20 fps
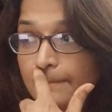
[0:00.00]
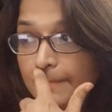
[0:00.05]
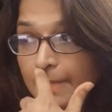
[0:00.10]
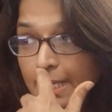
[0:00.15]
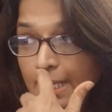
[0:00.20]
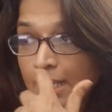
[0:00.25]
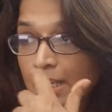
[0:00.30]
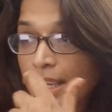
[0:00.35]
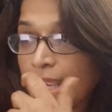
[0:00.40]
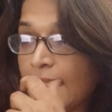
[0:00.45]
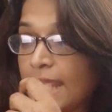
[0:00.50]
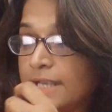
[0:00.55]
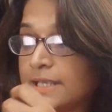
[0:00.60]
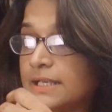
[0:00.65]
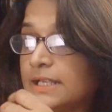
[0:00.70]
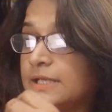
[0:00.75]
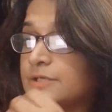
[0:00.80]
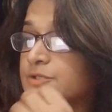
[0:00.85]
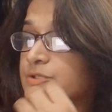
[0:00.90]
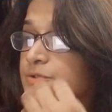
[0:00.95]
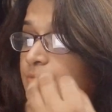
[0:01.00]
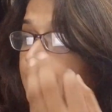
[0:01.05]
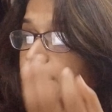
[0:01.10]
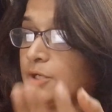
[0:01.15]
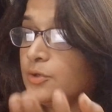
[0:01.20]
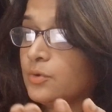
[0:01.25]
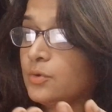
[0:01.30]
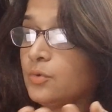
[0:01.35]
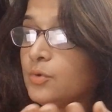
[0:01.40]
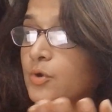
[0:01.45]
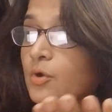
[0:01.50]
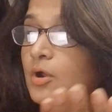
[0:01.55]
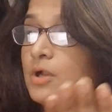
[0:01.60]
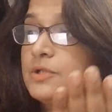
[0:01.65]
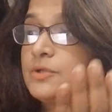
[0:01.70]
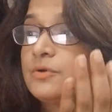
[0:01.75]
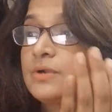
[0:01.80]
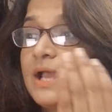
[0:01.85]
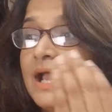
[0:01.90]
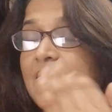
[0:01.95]
and it should include all
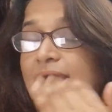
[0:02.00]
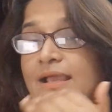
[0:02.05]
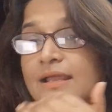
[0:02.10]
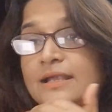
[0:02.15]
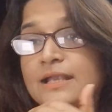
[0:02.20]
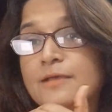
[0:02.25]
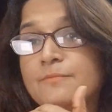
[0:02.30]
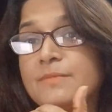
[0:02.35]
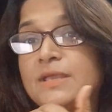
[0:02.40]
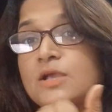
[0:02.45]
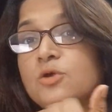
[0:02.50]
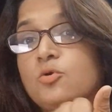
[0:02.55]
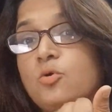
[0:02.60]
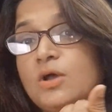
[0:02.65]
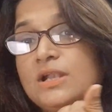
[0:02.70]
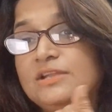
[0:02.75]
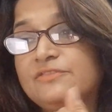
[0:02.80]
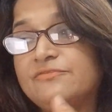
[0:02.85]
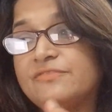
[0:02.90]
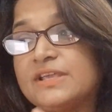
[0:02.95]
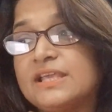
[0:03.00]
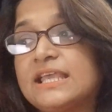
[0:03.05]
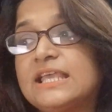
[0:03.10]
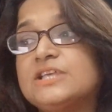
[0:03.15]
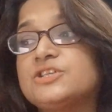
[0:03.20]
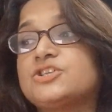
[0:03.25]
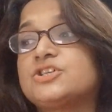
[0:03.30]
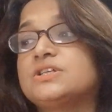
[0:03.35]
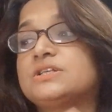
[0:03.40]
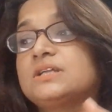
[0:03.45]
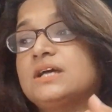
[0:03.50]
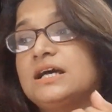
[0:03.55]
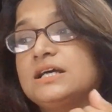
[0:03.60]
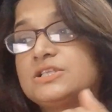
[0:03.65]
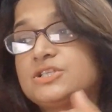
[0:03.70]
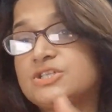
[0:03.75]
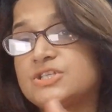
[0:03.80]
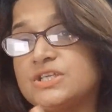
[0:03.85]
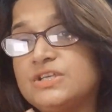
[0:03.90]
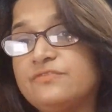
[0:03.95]
your academic qualification,
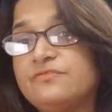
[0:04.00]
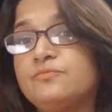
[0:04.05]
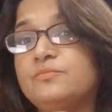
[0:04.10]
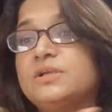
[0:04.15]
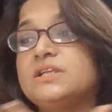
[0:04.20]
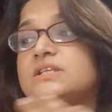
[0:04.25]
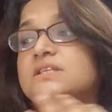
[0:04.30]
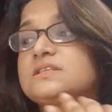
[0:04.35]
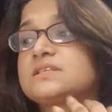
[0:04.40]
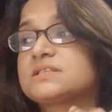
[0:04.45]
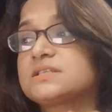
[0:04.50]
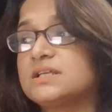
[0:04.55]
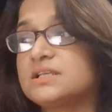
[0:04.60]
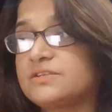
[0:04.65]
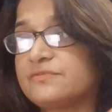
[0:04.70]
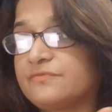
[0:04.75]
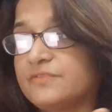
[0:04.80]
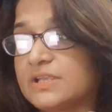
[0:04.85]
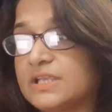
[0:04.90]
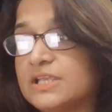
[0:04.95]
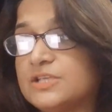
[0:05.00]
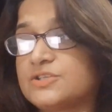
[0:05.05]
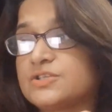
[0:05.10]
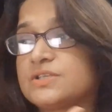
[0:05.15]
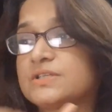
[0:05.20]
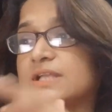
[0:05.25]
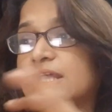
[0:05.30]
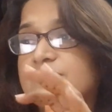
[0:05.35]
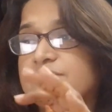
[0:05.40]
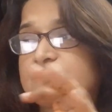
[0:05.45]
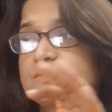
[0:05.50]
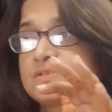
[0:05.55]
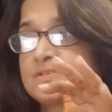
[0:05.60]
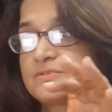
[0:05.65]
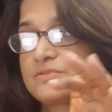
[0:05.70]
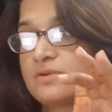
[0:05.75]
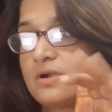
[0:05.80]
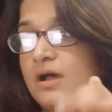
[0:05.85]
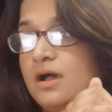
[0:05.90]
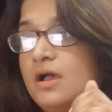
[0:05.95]
achievements, certification,
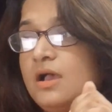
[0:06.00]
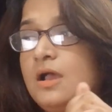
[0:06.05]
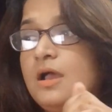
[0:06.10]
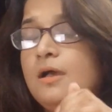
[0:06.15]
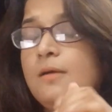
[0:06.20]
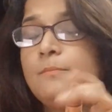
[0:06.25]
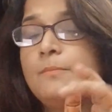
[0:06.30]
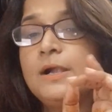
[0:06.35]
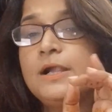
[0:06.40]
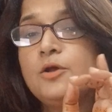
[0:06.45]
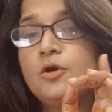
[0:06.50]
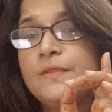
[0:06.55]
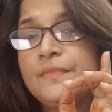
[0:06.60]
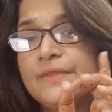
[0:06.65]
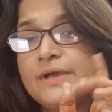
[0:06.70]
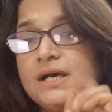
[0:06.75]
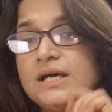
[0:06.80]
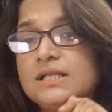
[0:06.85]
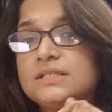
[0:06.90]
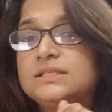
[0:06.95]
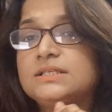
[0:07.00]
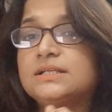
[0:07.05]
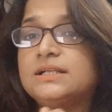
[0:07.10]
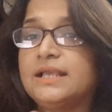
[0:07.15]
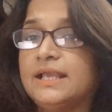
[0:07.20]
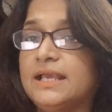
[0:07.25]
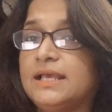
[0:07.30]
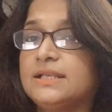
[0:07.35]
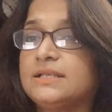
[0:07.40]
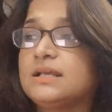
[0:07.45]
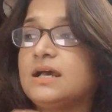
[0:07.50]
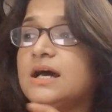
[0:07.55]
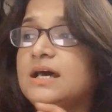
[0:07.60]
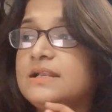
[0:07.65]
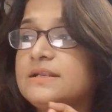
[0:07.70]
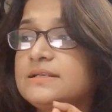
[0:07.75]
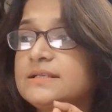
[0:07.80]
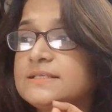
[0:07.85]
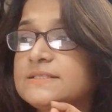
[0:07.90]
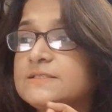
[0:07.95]
etc. But on the other hand, a
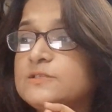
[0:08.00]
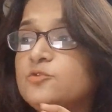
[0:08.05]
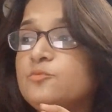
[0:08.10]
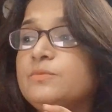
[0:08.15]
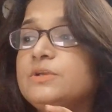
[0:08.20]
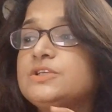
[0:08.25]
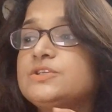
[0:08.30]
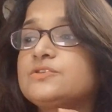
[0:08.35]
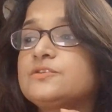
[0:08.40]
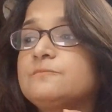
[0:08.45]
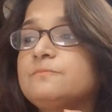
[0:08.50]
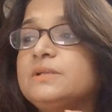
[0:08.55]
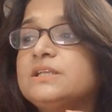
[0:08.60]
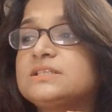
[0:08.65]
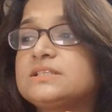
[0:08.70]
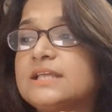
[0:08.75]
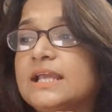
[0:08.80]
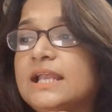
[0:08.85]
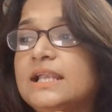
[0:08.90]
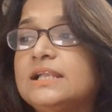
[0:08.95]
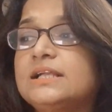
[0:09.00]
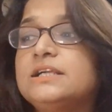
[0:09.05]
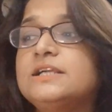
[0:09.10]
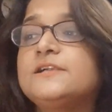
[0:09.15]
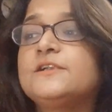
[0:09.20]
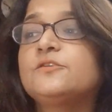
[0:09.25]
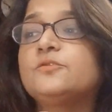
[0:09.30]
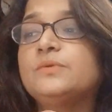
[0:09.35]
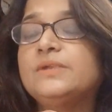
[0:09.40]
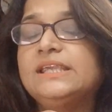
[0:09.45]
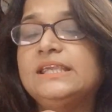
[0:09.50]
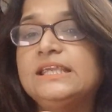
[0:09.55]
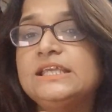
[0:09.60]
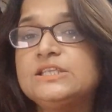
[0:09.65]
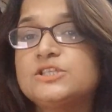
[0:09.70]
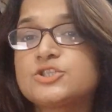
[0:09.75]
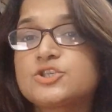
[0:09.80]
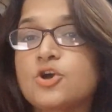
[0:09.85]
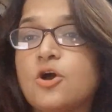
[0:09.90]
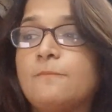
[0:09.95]
resume should be tailored to
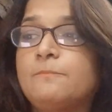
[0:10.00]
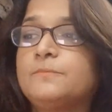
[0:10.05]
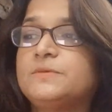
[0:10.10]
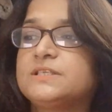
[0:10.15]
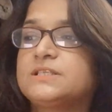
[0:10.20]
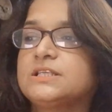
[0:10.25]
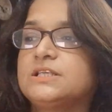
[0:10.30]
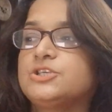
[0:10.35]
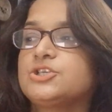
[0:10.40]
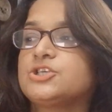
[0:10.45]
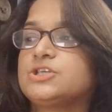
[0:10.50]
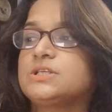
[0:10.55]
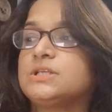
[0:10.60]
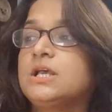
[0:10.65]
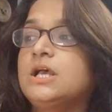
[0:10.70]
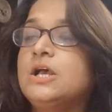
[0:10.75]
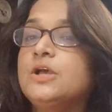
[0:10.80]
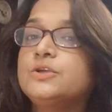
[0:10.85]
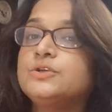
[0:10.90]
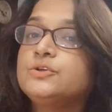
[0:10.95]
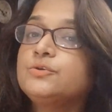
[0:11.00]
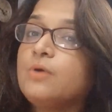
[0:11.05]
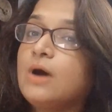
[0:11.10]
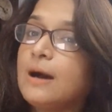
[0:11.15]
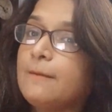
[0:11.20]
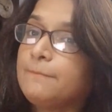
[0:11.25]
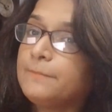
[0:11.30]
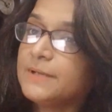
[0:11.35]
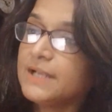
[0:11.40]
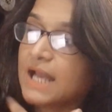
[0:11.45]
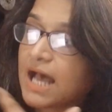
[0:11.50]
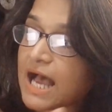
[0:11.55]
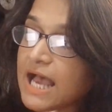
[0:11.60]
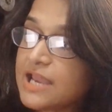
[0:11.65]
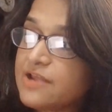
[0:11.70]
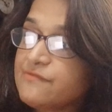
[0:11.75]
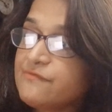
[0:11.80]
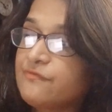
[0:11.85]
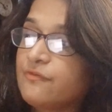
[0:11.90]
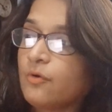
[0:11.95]
each job position you
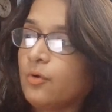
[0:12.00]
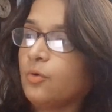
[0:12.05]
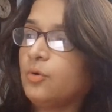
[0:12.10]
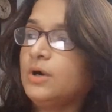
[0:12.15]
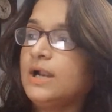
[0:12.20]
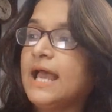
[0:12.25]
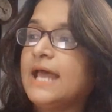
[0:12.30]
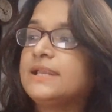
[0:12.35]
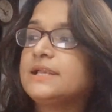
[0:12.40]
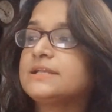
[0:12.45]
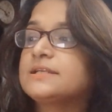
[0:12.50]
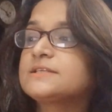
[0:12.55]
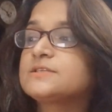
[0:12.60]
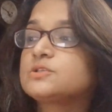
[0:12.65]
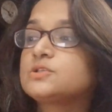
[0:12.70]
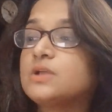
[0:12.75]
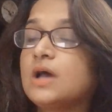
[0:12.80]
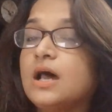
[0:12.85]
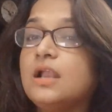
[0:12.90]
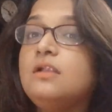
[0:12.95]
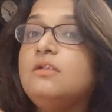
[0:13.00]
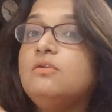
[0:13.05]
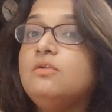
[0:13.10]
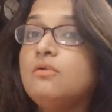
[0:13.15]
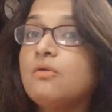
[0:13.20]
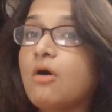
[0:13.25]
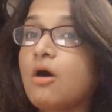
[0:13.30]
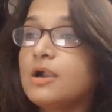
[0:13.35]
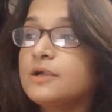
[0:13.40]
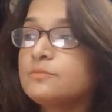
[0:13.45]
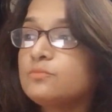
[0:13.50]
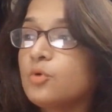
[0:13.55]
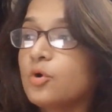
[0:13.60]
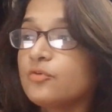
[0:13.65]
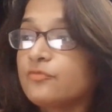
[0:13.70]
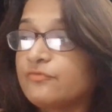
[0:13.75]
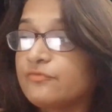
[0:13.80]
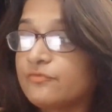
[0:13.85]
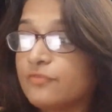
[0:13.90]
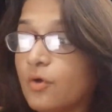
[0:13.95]
apply for, and it is a lot more
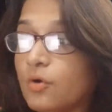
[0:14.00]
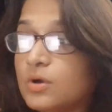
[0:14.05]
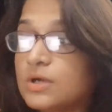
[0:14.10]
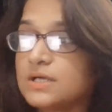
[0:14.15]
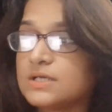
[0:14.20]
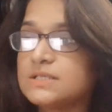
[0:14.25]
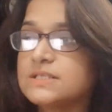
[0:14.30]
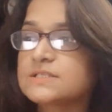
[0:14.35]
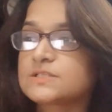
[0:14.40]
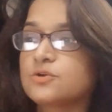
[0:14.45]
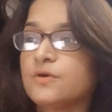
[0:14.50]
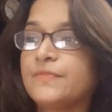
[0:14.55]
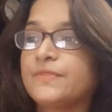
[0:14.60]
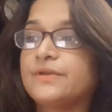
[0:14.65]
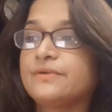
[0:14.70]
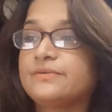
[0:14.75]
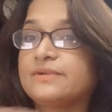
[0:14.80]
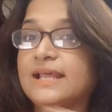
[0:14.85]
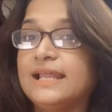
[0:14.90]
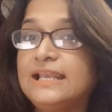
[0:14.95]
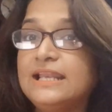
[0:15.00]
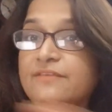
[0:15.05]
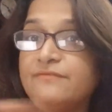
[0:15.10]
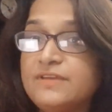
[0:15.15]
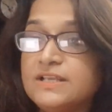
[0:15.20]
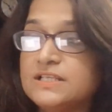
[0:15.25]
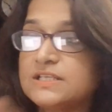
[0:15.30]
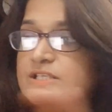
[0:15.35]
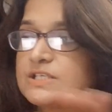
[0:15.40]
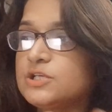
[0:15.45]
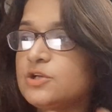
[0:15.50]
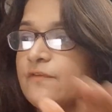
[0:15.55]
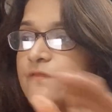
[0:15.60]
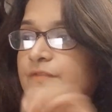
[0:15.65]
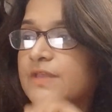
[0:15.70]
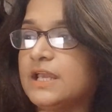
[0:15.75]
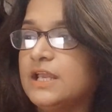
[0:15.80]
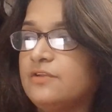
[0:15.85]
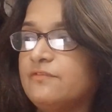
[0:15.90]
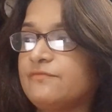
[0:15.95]
focused on the relevancy of
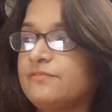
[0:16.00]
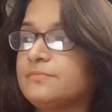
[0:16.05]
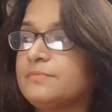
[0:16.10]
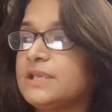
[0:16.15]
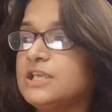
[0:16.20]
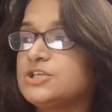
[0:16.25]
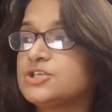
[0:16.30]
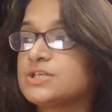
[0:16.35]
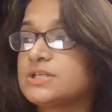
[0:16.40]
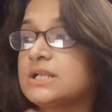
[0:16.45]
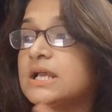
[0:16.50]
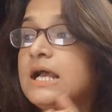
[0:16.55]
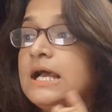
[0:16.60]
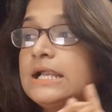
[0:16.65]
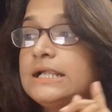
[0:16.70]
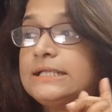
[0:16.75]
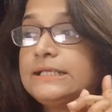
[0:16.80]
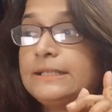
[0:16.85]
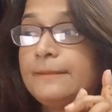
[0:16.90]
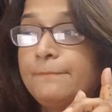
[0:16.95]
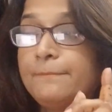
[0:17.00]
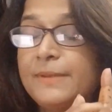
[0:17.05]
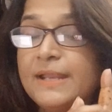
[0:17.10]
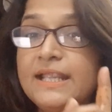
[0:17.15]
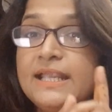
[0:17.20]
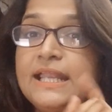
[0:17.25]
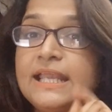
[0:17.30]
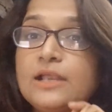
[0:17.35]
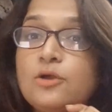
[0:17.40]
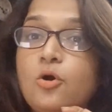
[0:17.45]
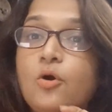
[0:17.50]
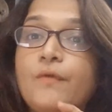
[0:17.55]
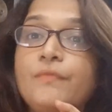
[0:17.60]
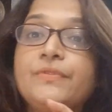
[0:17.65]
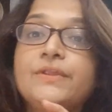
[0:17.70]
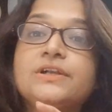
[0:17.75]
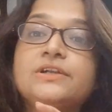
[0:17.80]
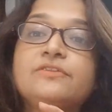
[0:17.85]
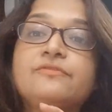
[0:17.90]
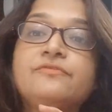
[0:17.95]
the information depending on
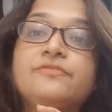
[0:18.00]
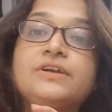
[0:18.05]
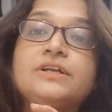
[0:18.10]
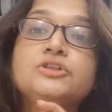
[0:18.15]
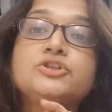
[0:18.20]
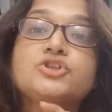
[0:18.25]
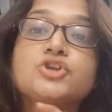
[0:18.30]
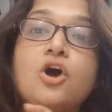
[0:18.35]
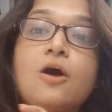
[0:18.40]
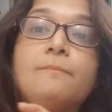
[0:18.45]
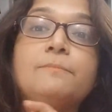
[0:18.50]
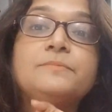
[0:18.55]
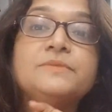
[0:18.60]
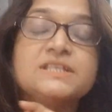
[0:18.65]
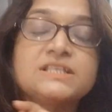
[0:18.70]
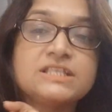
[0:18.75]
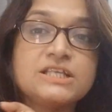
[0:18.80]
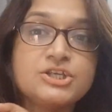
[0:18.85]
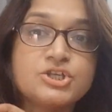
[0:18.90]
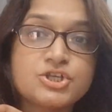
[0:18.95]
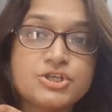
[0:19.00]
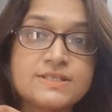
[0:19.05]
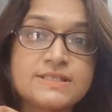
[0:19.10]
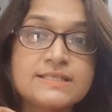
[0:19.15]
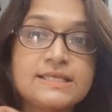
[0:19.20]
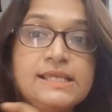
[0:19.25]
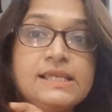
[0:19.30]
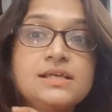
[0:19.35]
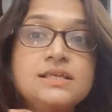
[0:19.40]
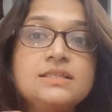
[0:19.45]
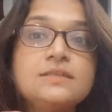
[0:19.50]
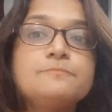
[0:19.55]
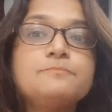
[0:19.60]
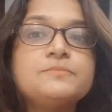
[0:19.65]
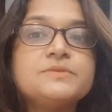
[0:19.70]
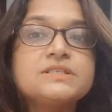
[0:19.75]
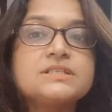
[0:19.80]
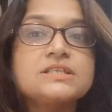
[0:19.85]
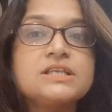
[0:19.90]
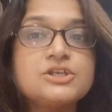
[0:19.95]
the different job positions. Here, the
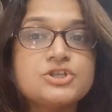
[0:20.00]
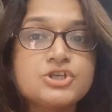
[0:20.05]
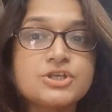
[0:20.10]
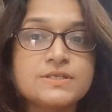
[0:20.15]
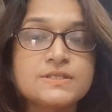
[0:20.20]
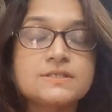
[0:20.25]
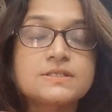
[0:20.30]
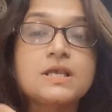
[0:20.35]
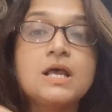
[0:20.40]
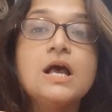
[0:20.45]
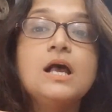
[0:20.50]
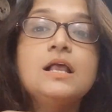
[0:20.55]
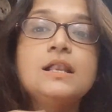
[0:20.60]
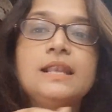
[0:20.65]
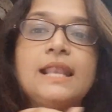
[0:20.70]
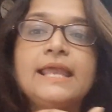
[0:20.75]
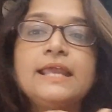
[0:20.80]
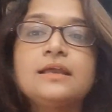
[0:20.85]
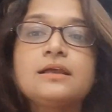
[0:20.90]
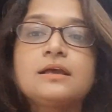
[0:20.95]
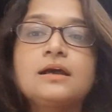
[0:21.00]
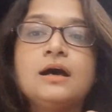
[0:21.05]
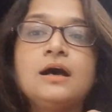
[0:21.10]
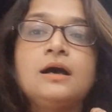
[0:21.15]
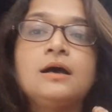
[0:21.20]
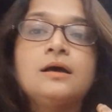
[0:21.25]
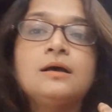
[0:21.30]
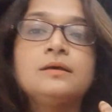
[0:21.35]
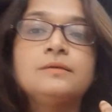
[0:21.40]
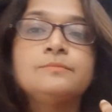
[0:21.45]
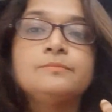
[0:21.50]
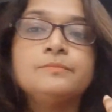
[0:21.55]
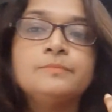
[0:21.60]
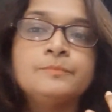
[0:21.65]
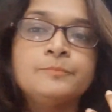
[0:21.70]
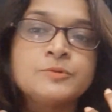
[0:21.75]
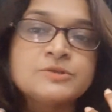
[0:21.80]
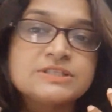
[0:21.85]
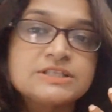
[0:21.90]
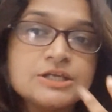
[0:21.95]
positions, like
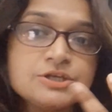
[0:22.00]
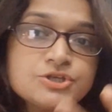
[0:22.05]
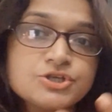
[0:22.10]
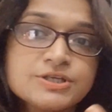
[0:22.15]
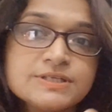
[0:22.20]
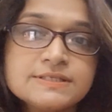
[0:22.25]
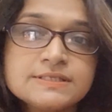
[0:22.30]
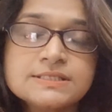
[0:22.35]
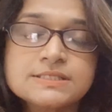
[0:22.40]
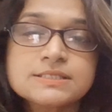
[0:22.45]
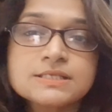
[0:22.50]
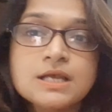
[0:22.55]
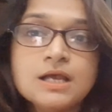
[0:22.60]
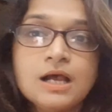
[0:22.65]
positions